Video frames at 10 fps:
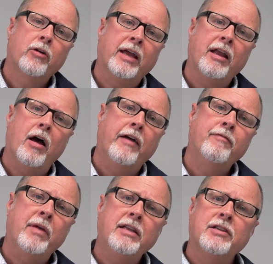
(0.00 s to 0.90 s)
Okay, now I've
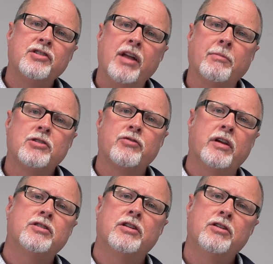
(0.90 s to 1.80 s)
made this
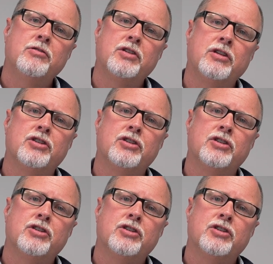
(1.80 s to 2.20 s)
demonstration using